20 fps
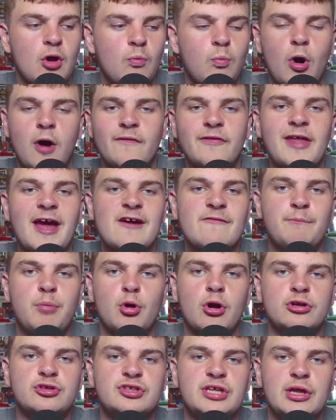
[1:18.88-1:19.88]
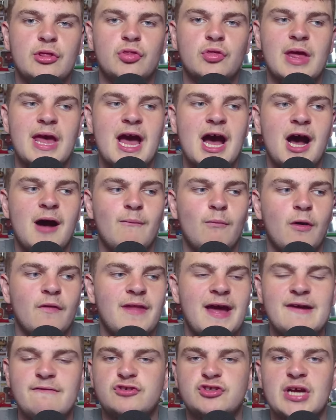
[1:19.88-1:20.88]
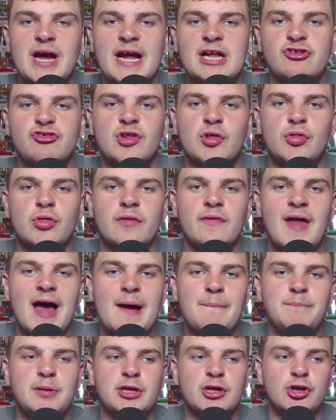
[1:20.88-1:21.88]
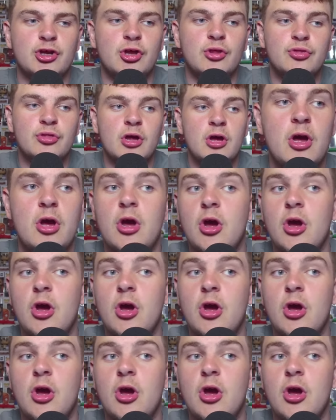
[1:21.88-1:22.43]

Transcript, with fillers: what they've put on discount, what they've changed, this and that, because